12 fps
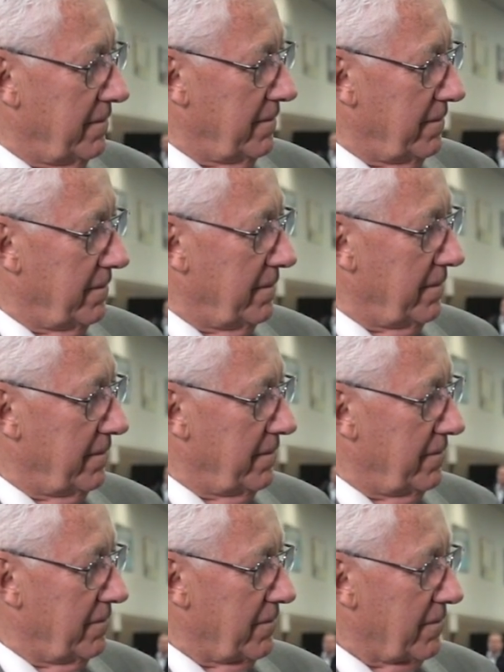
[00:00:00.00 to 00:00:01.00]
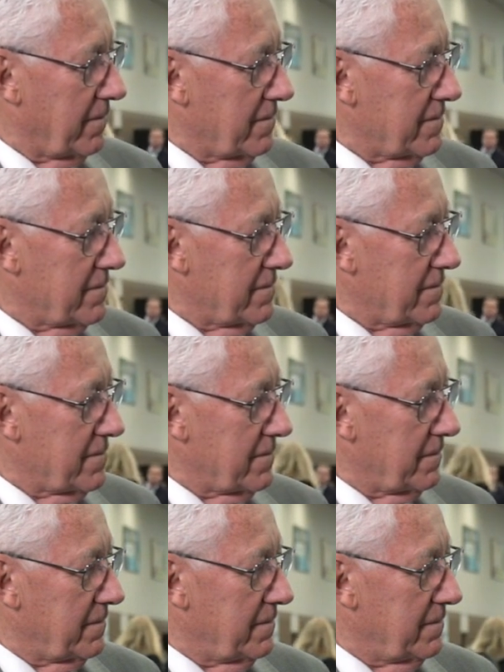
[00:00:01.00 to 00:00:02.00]

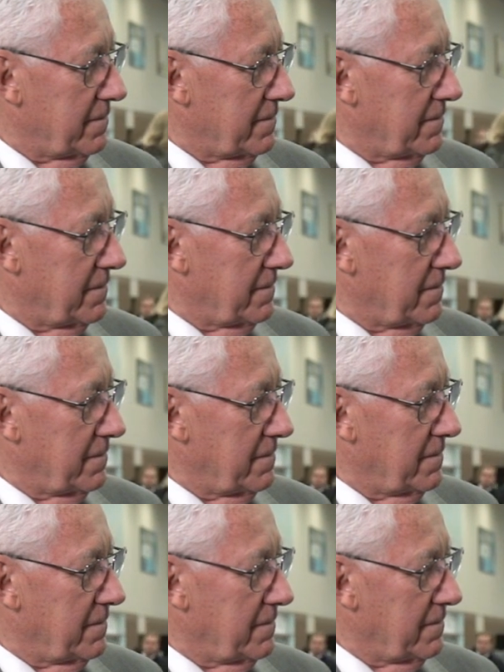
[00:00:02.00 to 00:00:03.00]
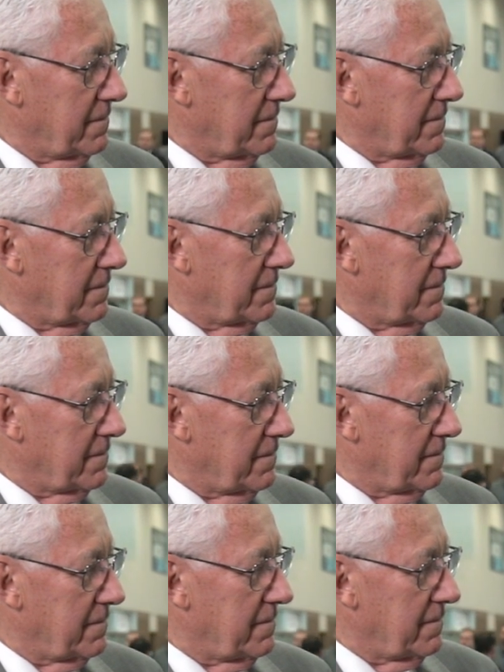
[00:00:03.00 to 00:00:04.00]

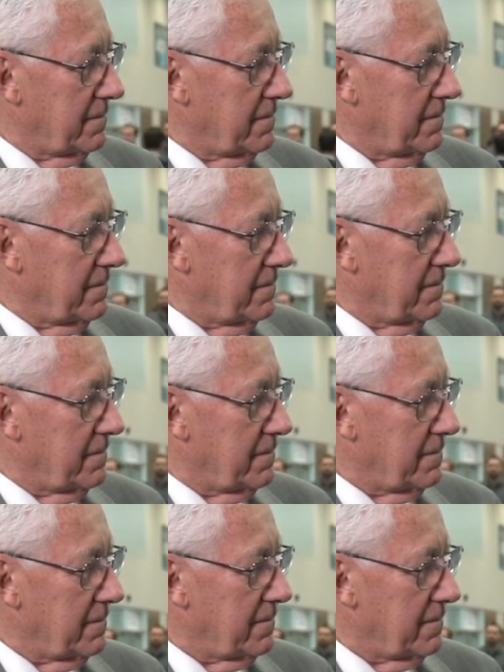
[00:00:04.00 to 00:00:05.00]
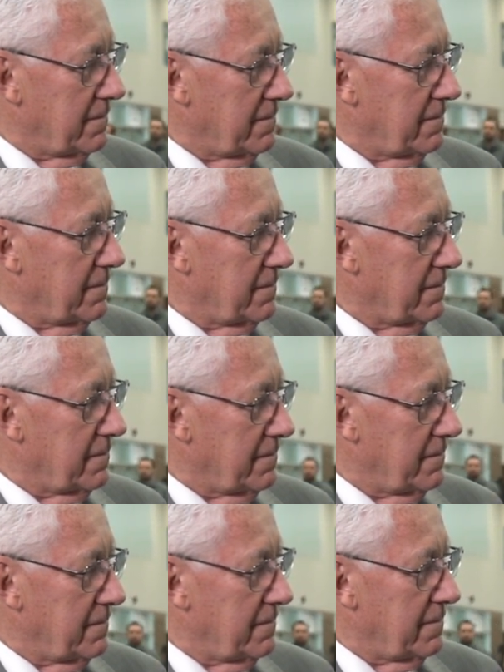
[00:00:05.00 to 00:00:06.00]

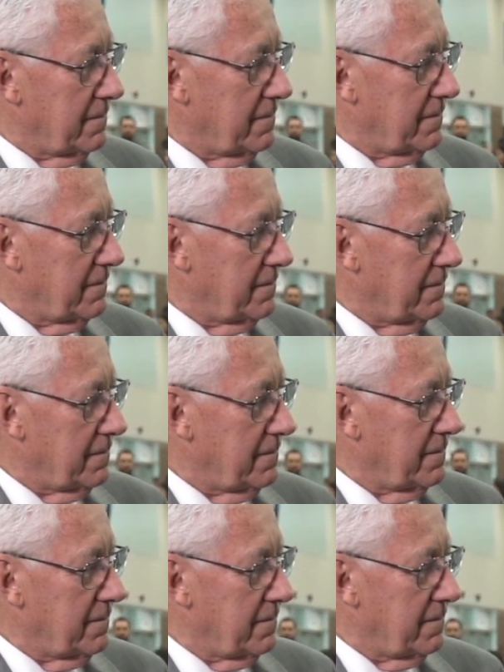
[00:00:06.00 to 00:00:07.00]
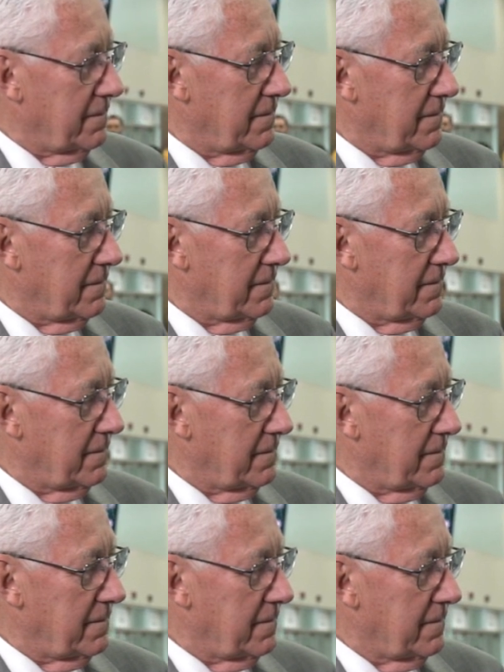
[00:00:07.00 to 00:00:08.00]
The person shown says nothing.